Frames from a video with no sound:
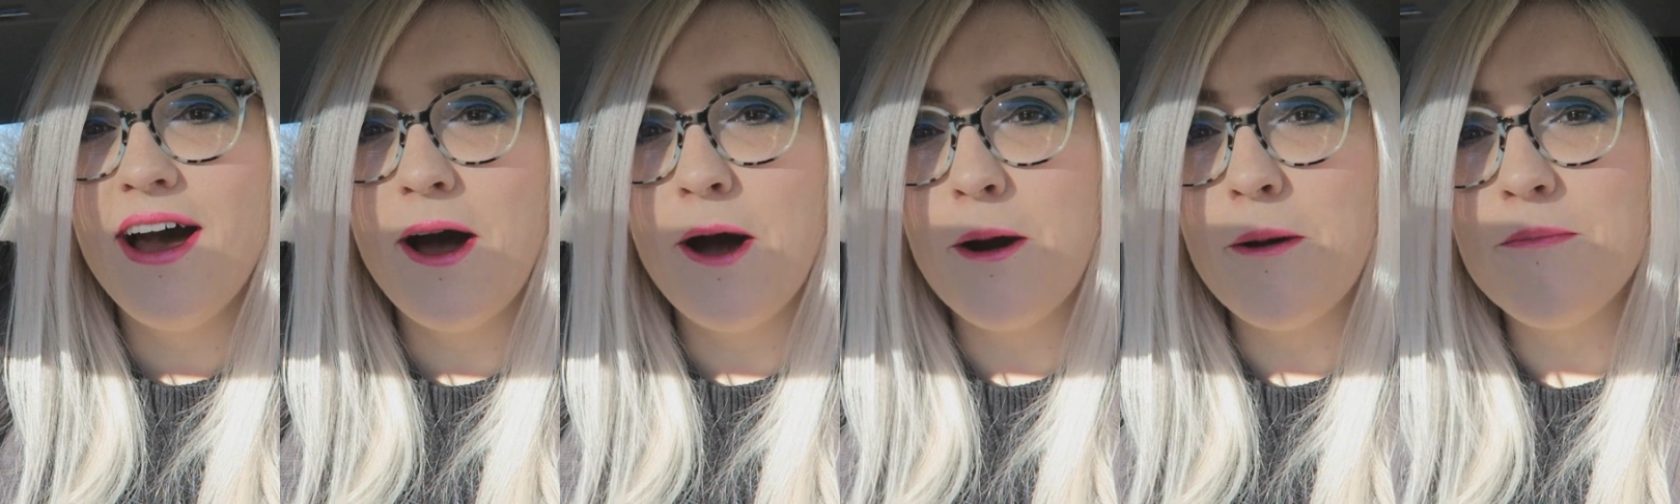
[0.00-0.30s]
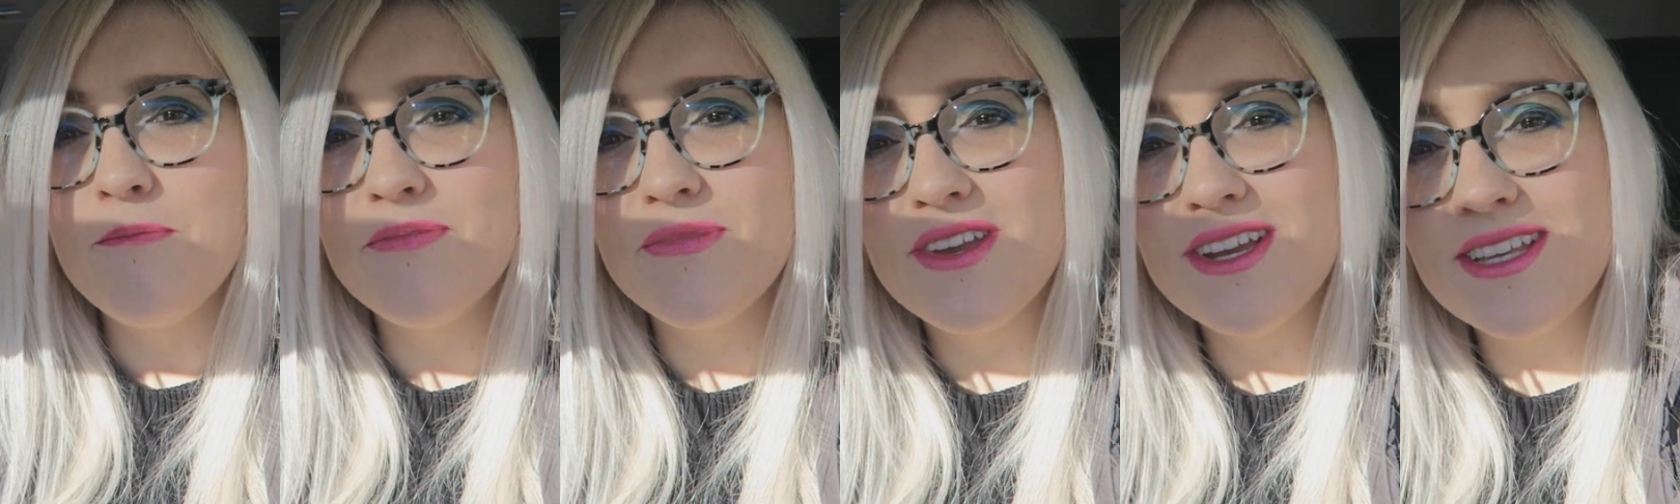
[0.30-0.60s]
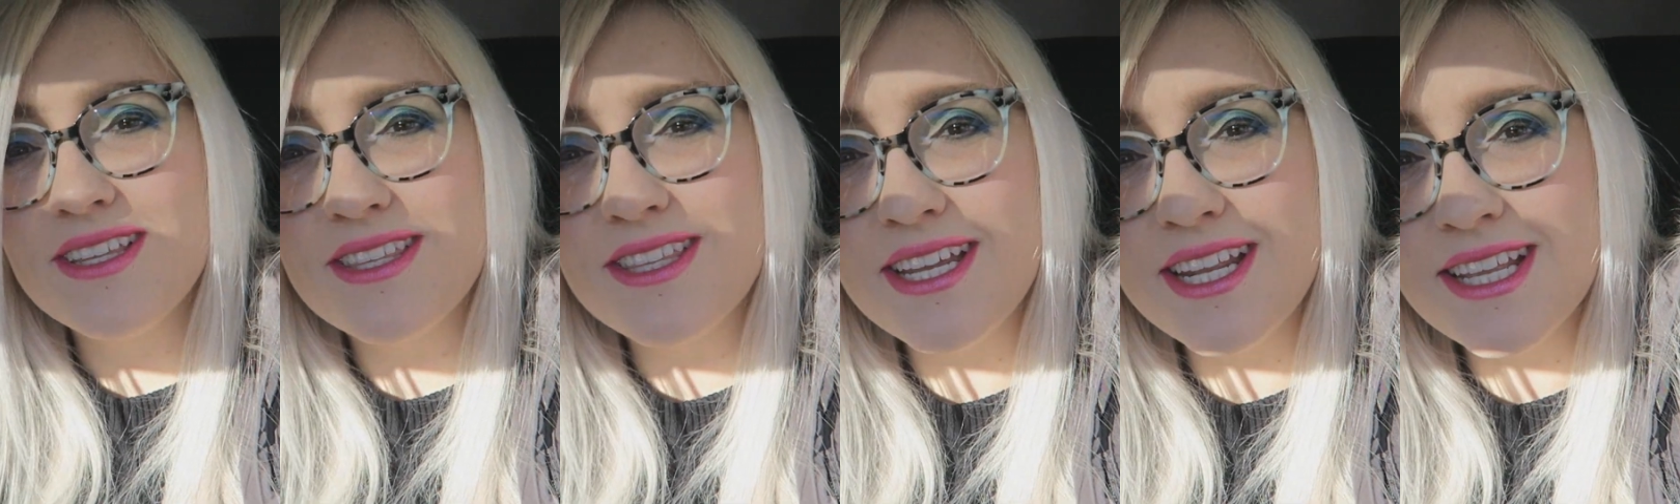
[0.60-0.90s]
Um,
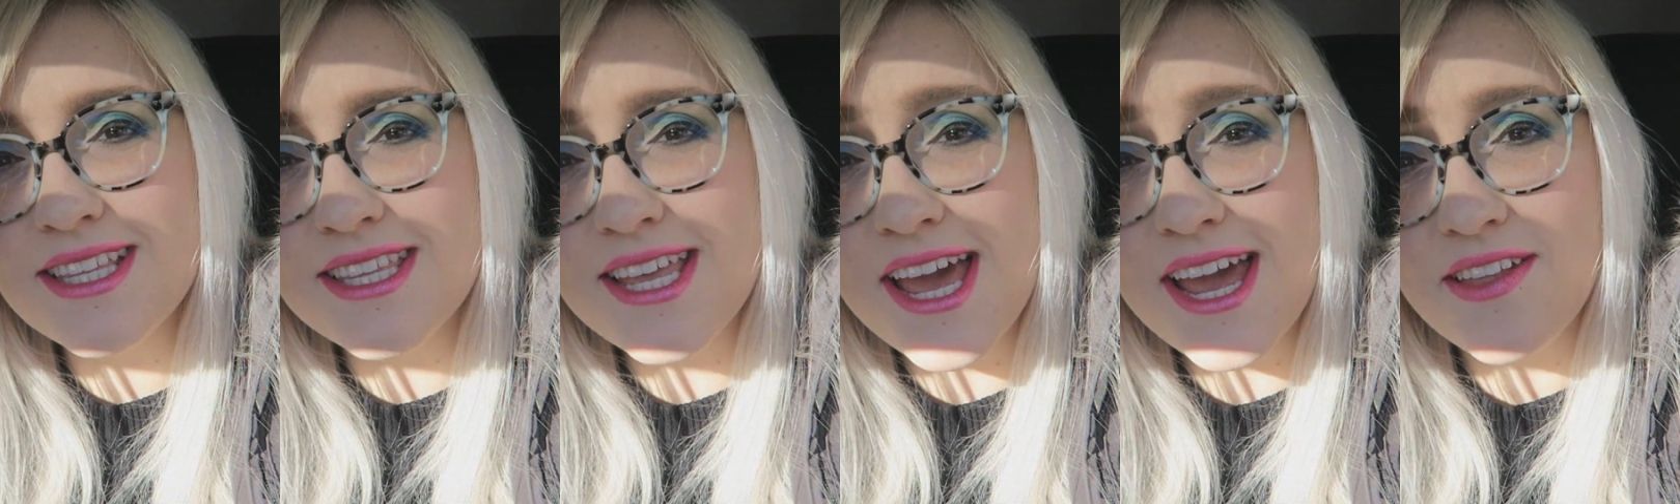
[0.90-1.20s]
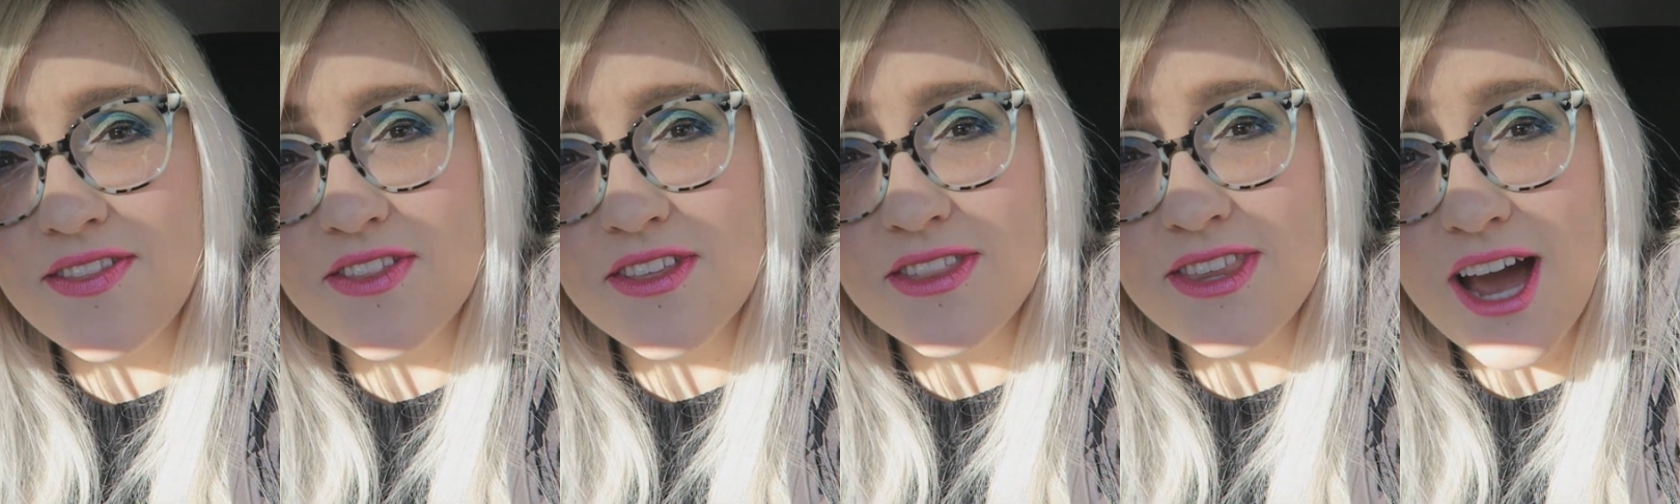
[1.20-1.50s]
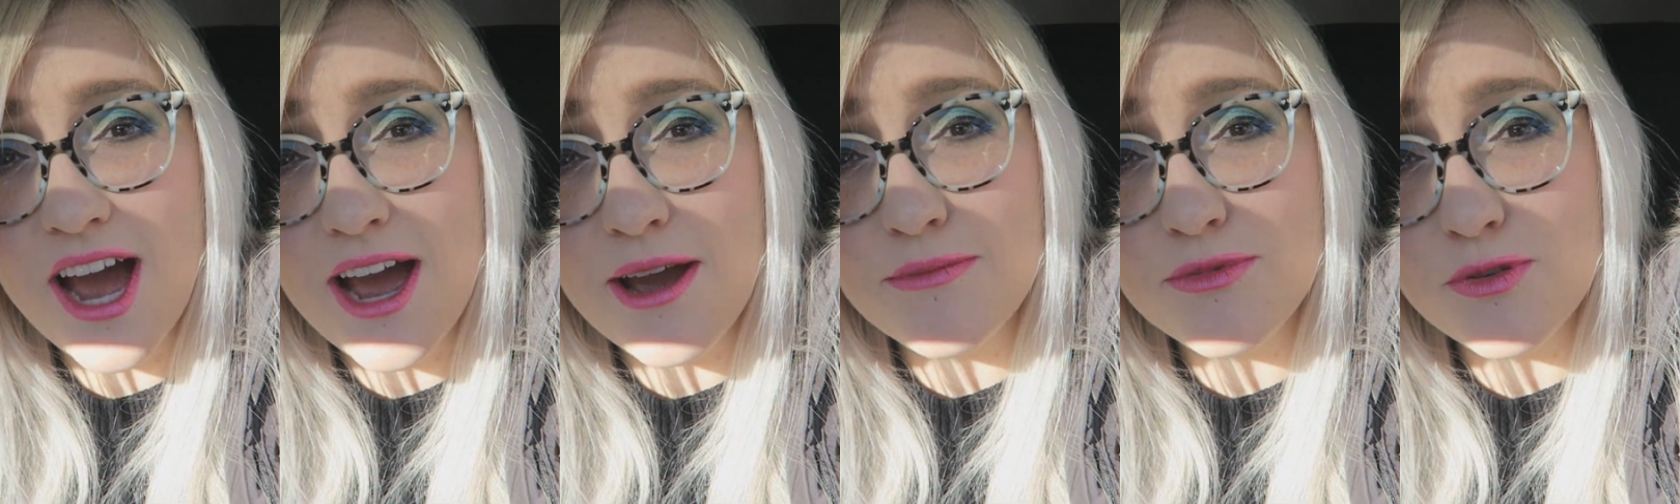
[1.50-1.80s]
didn't take the
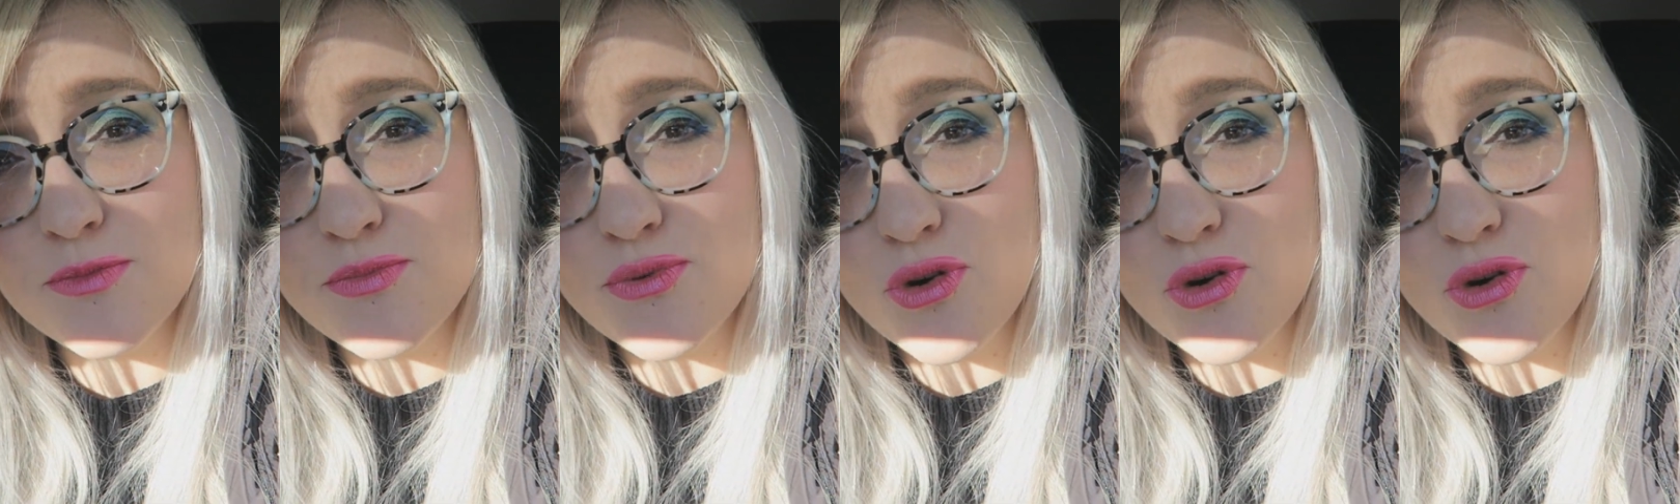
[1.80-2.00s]
time to